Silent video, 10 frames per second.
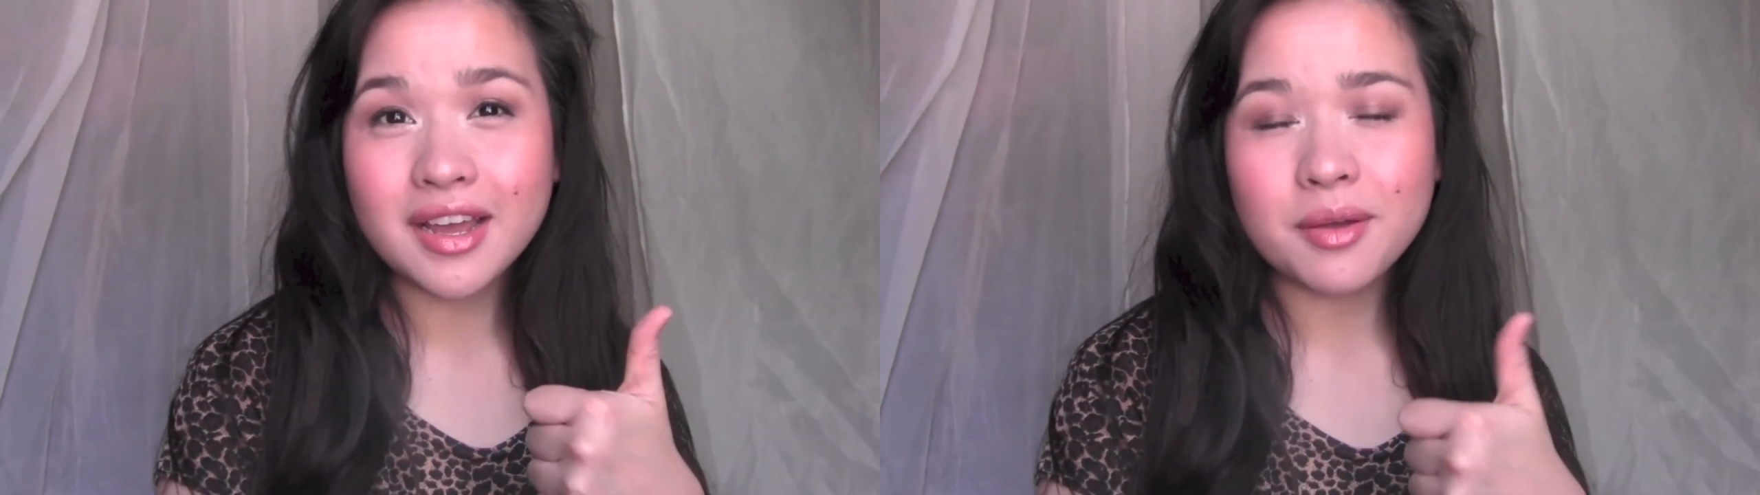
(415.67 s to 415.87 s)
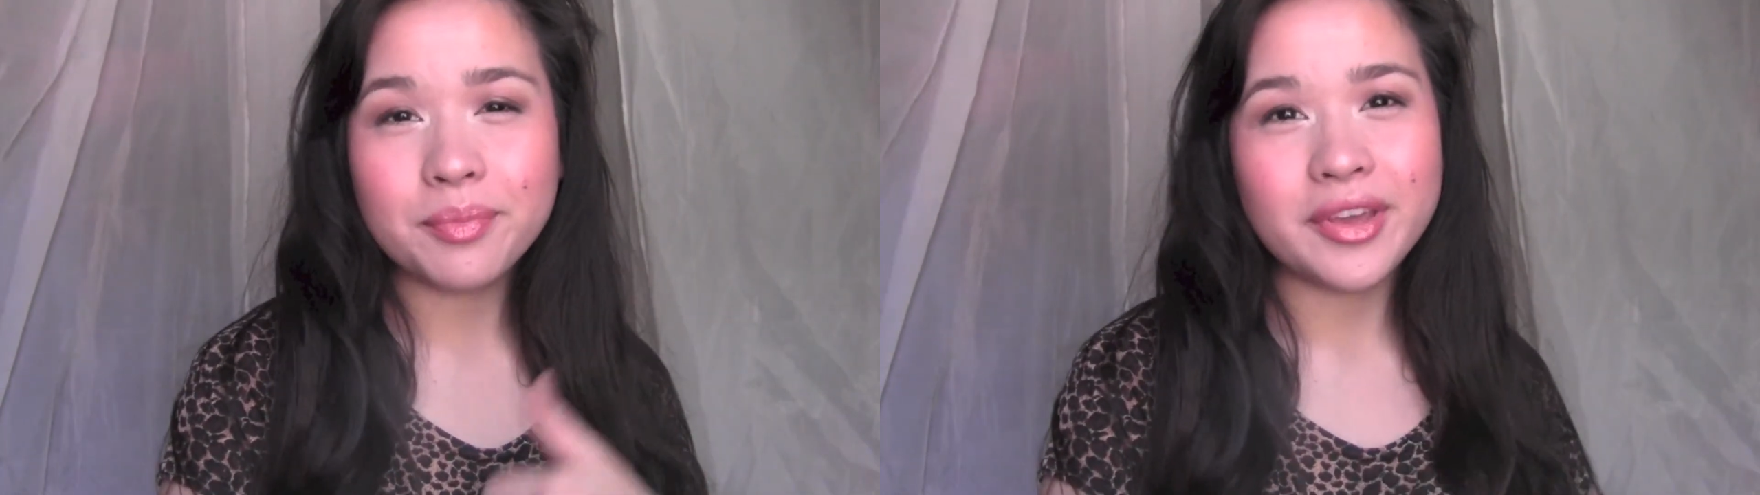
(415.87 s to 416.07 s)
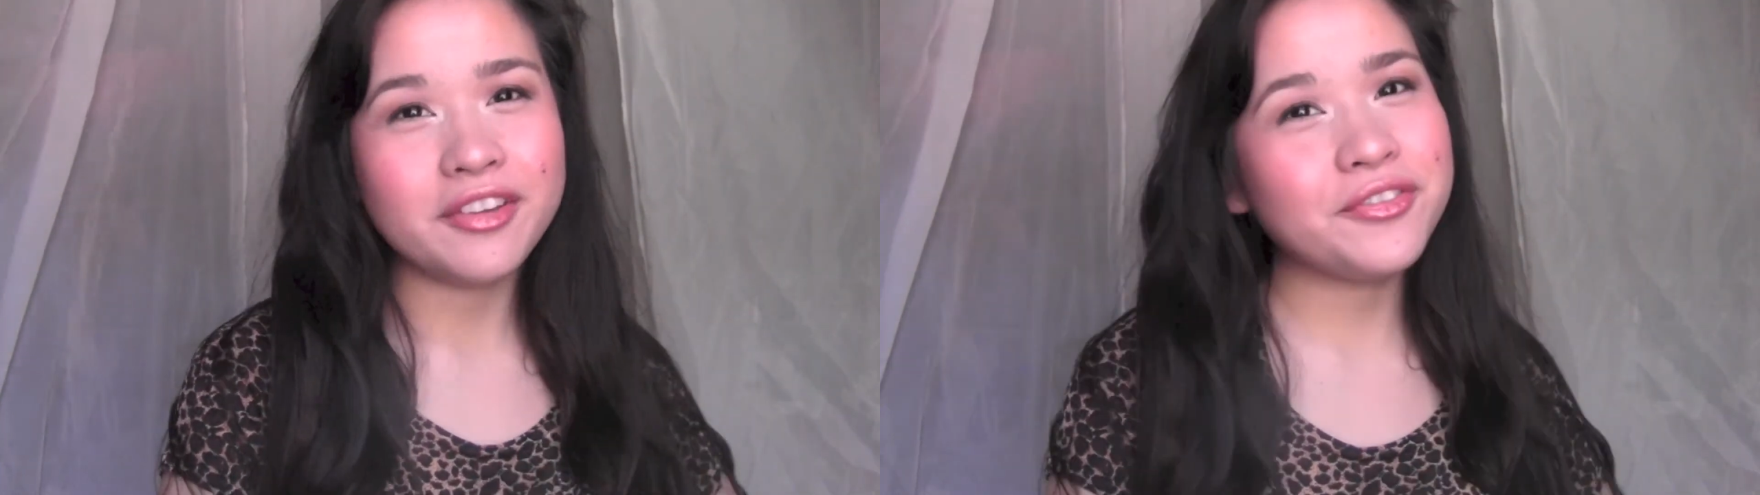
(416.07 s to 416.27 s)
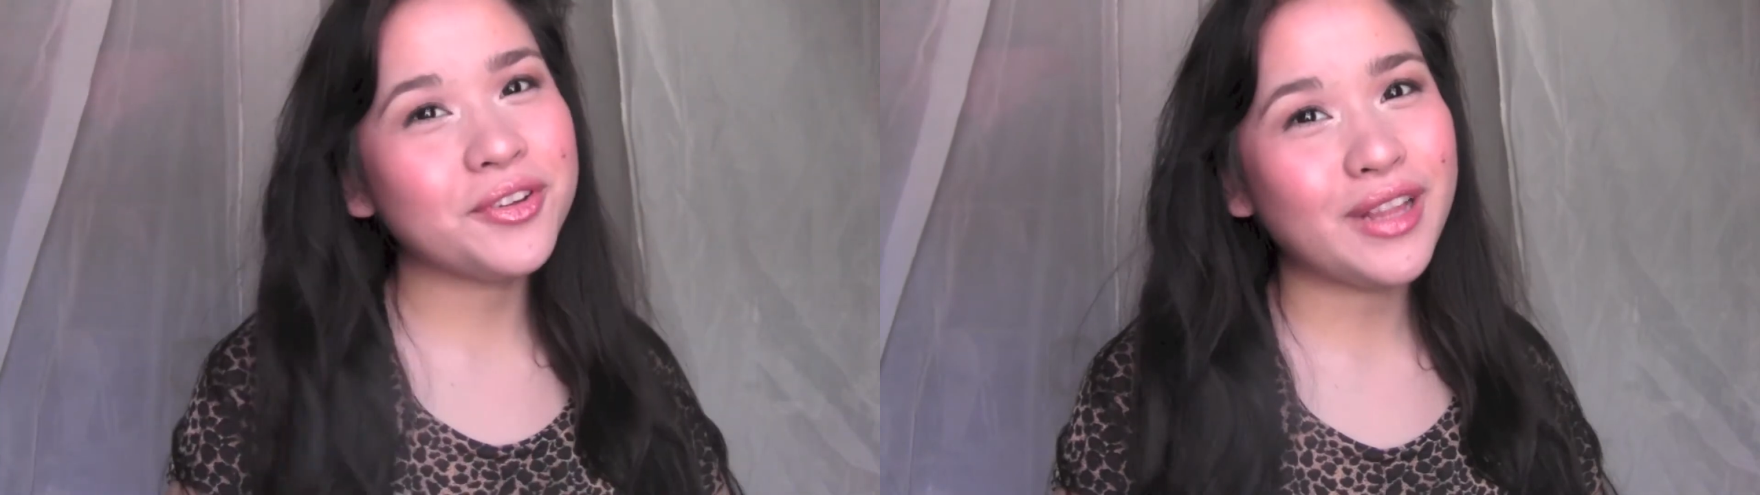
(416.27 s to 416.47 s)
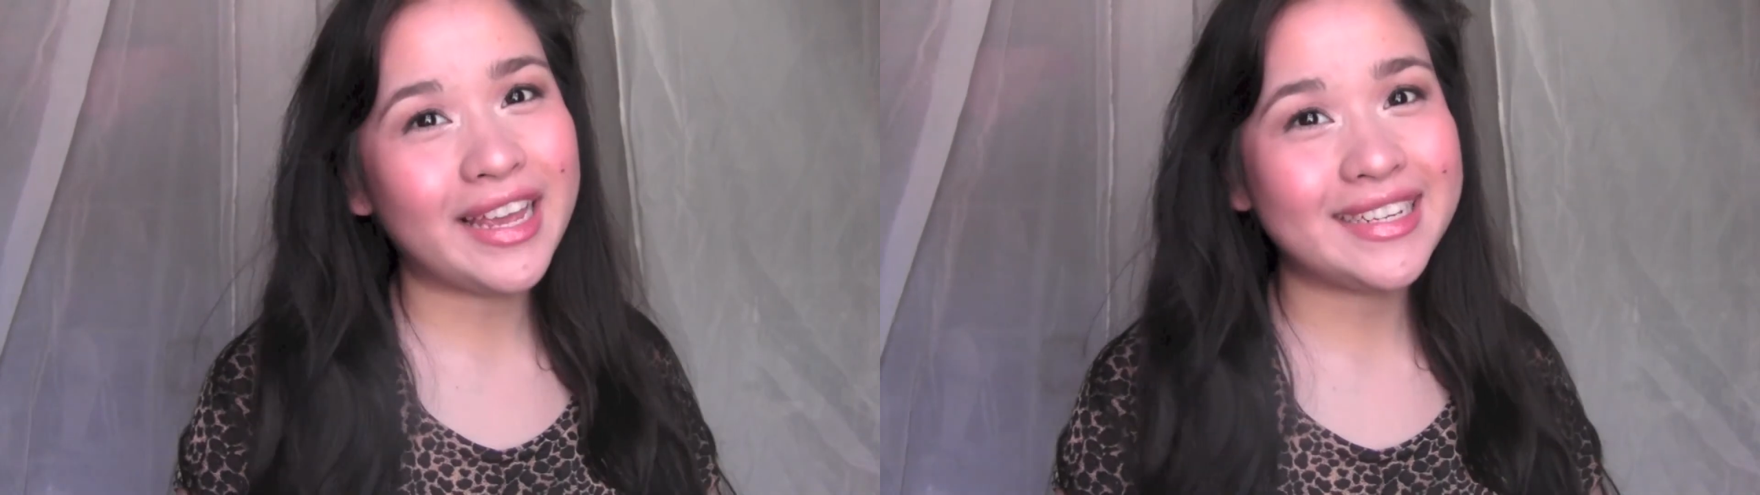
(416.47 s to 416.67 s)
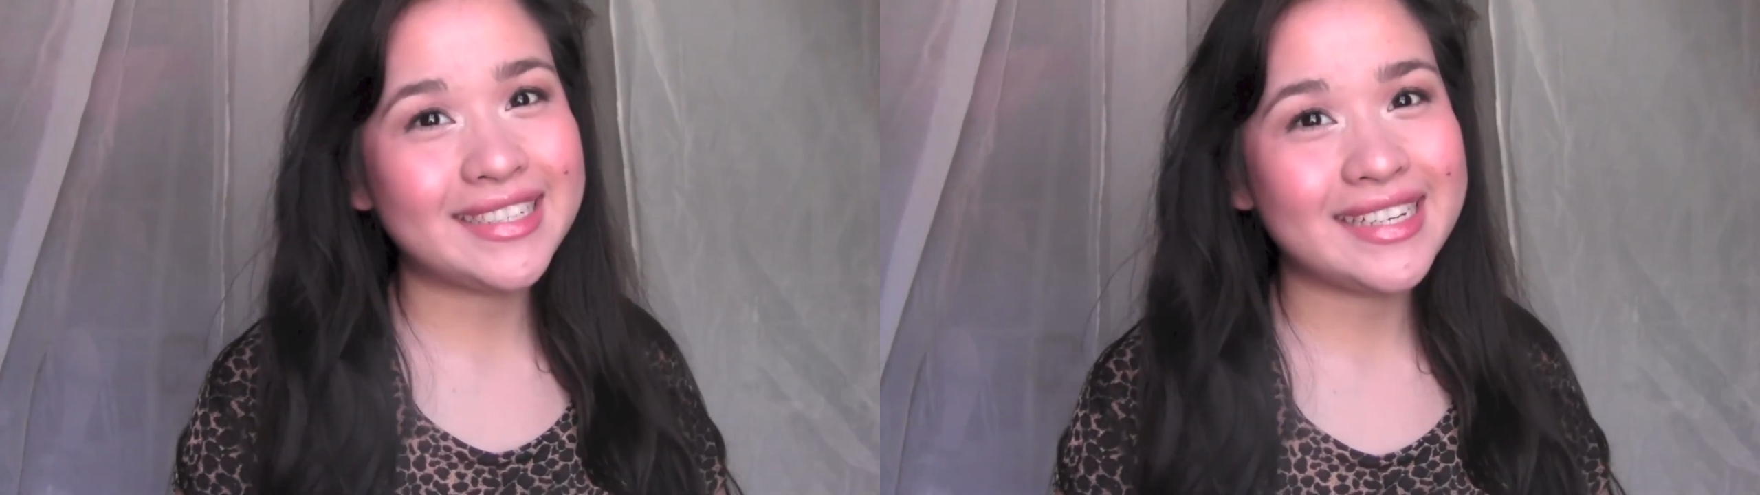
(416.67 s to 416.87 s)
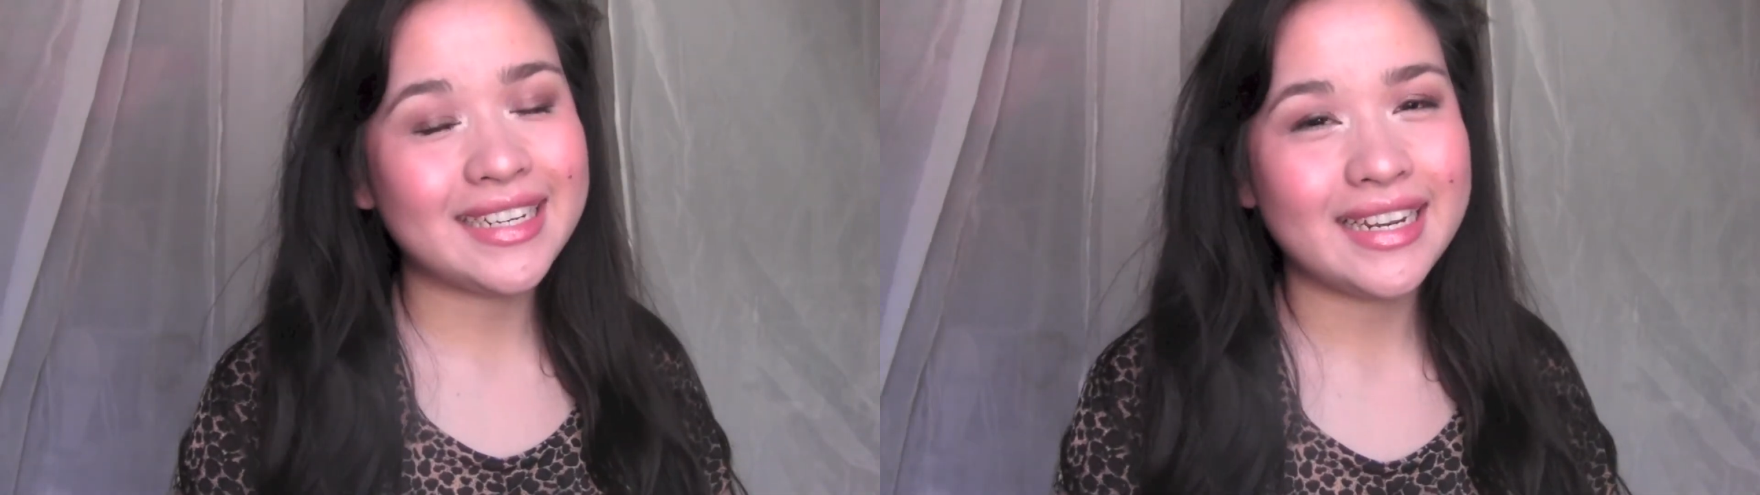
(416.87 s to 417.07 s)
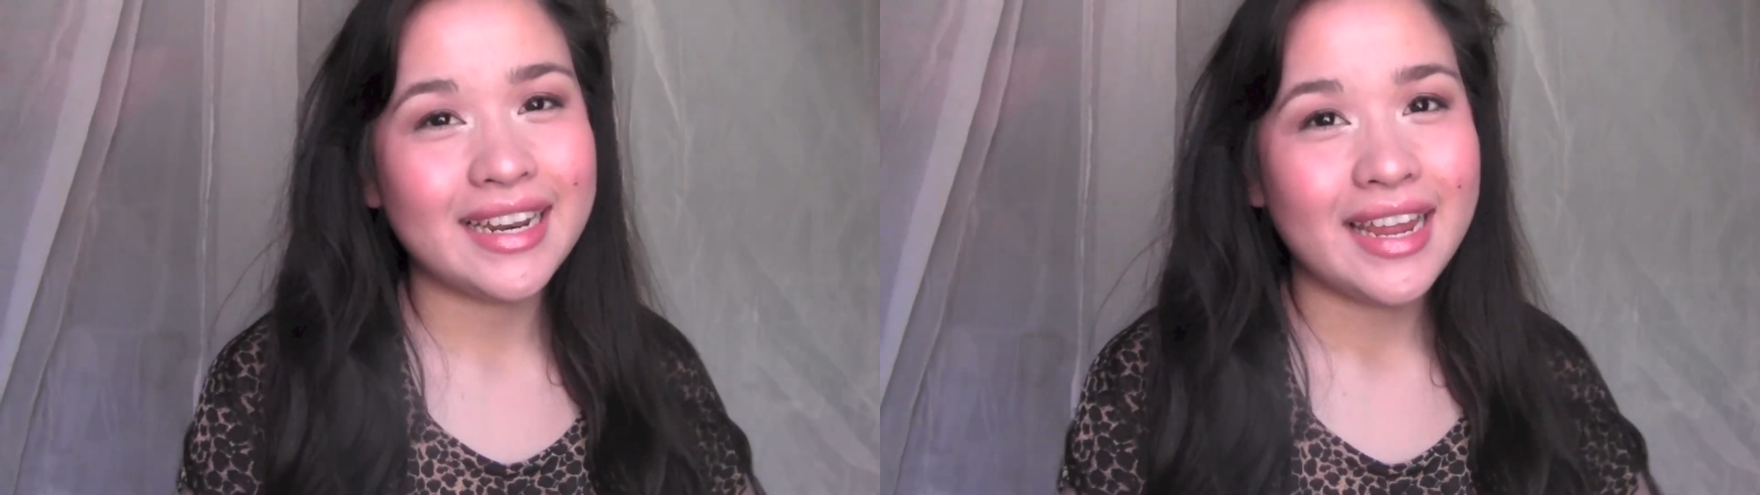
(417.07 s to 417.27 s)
up if you liked it.